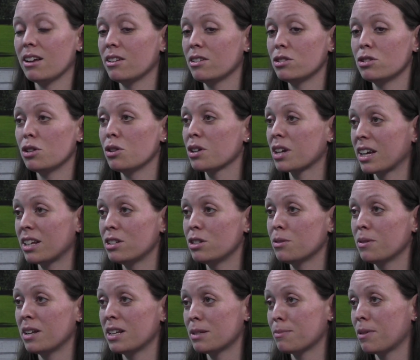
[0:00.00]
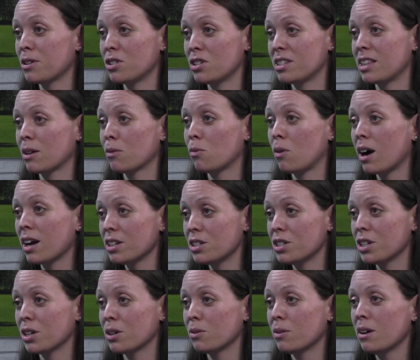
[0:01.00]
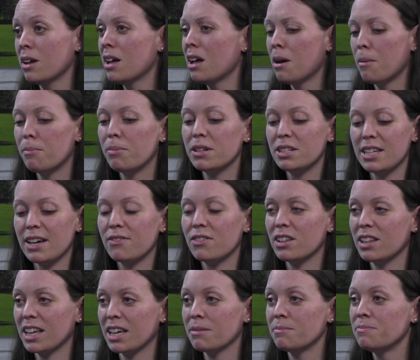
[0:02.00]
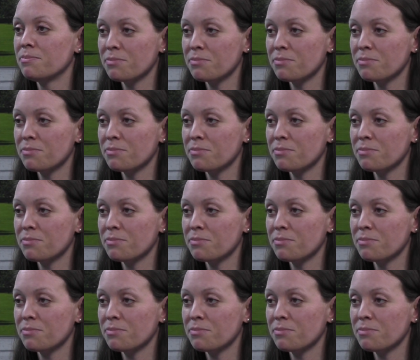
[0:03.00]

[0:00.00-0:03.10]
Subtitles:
to look into it as much as they want to, but definitely